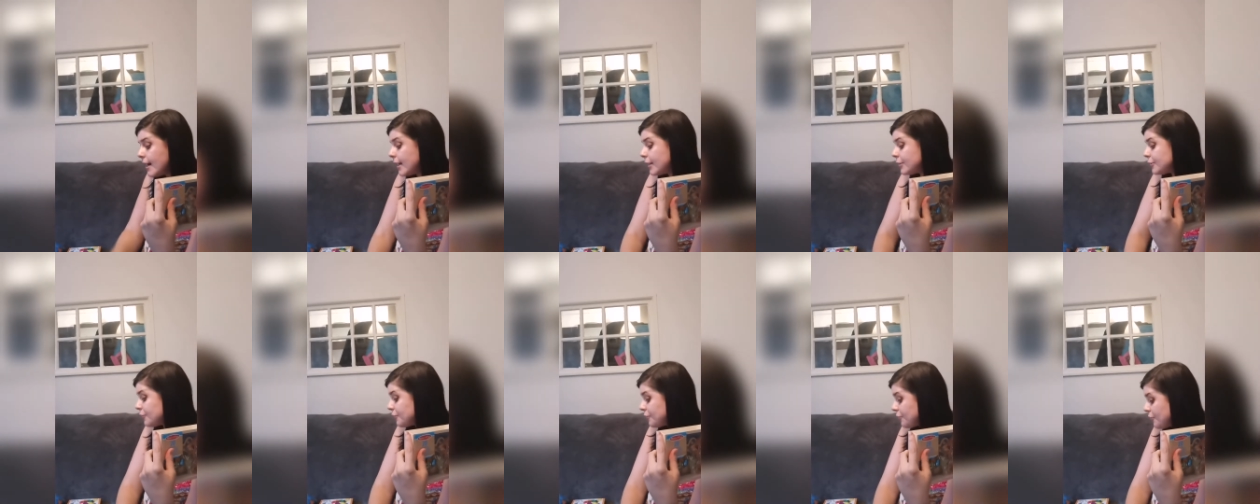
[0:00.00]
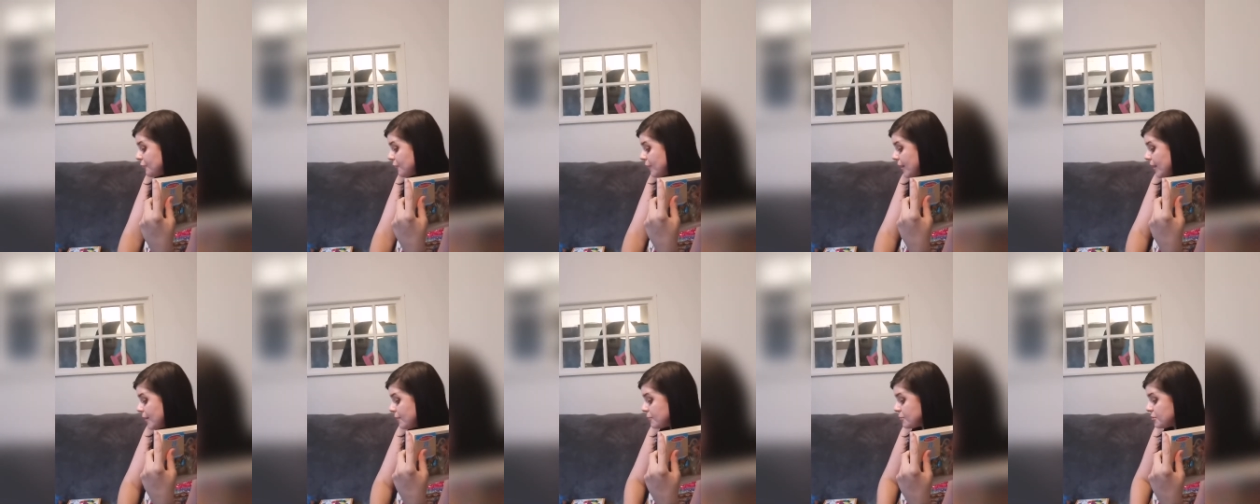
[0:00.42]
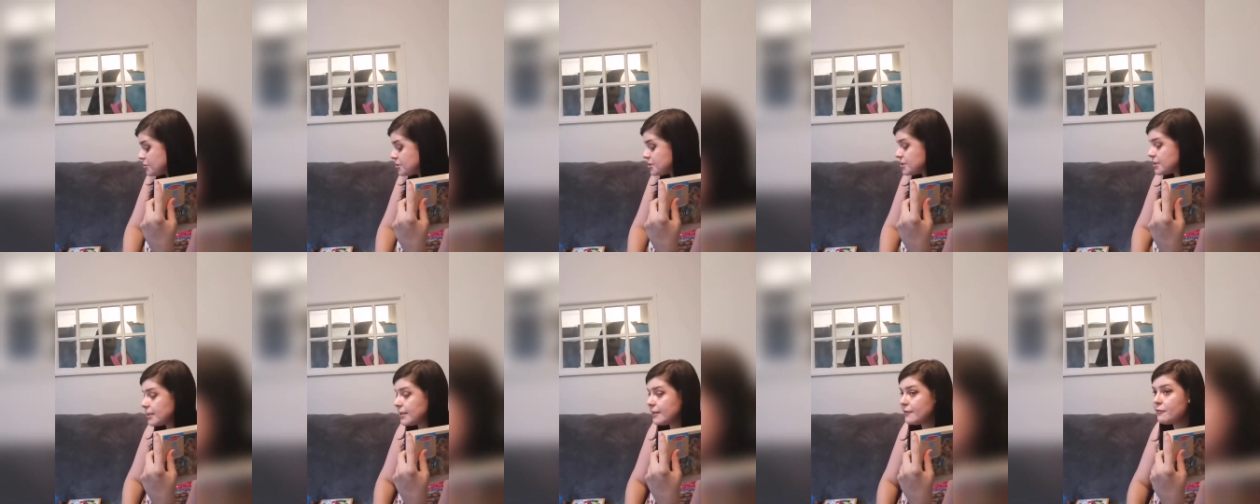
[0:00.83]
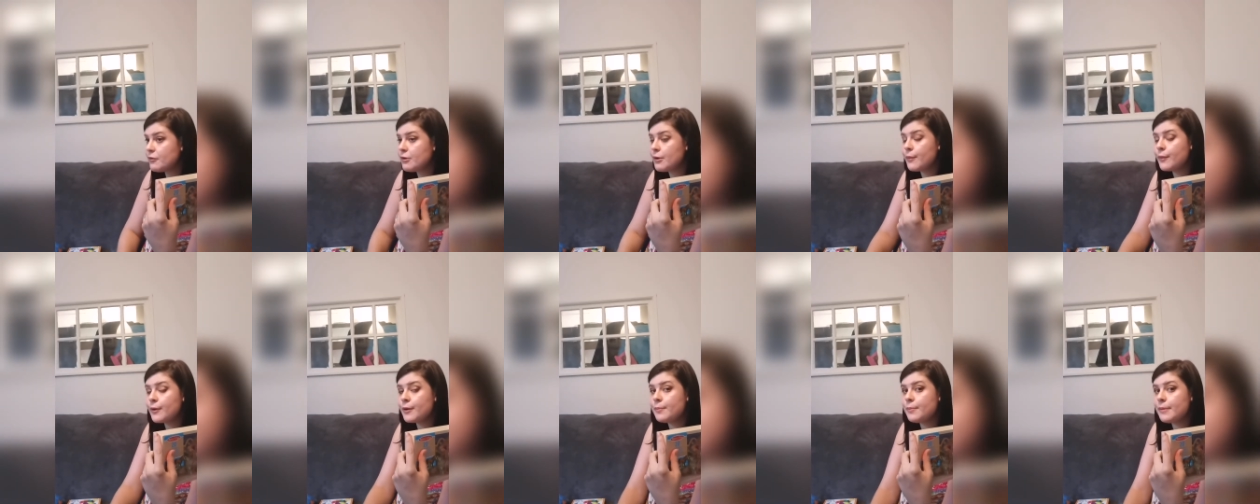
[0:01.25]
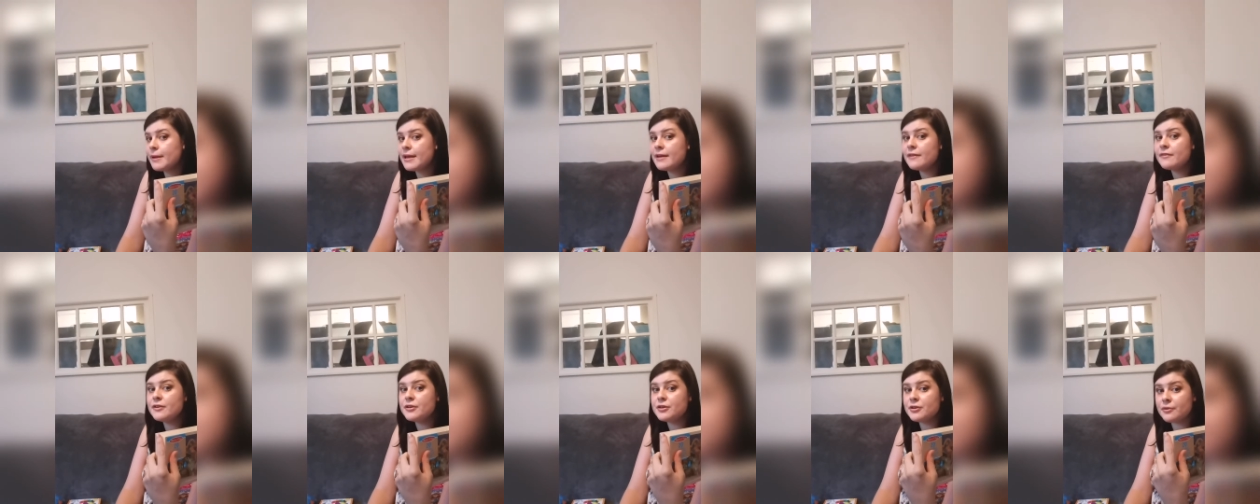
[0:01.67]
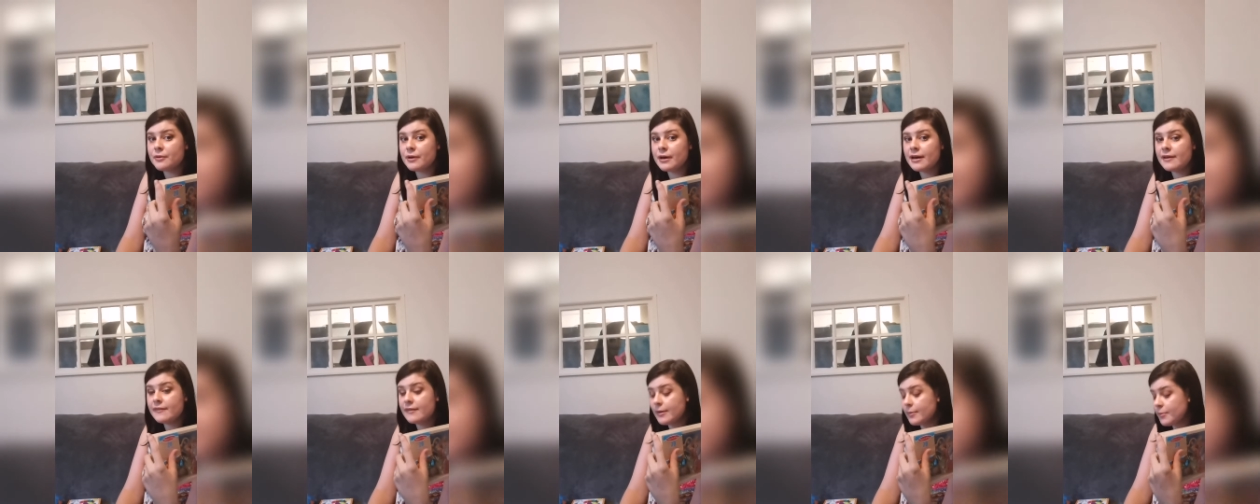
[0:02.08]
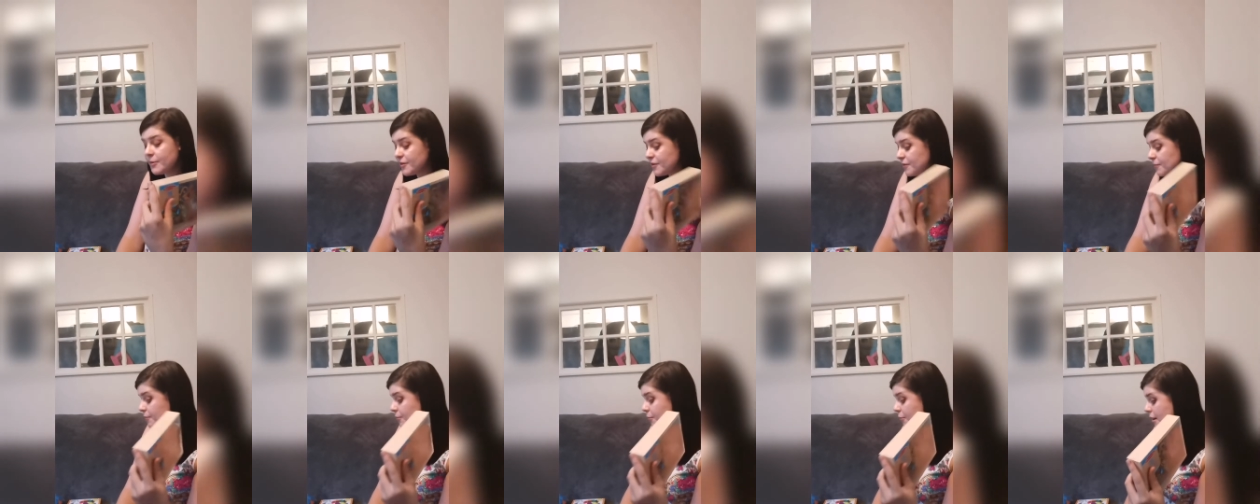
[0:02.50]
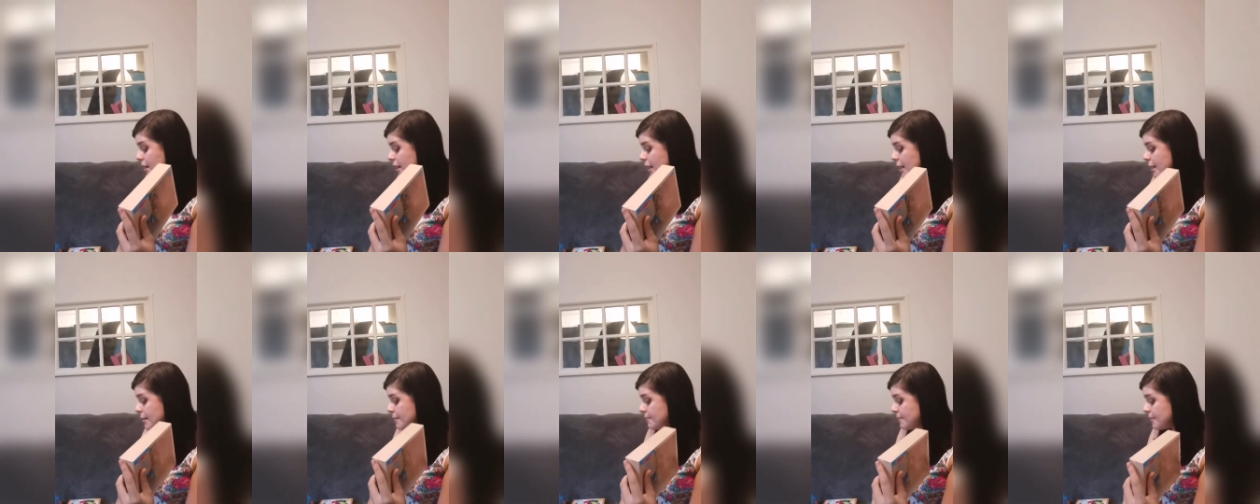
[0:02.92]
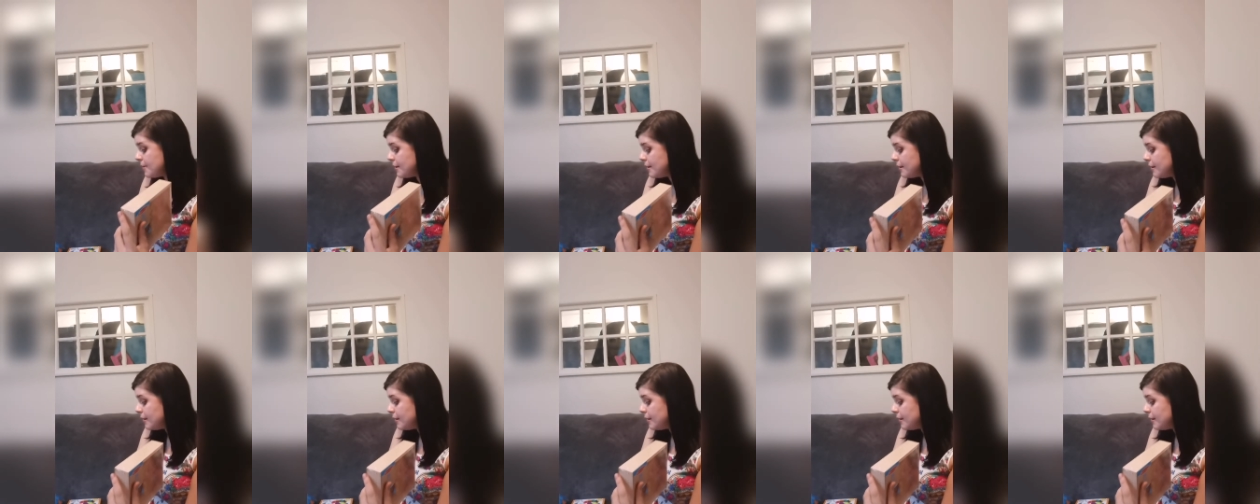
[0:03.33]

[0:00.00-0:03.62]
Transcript: I don't know how much delivery would be if you don't have Amazon Prime.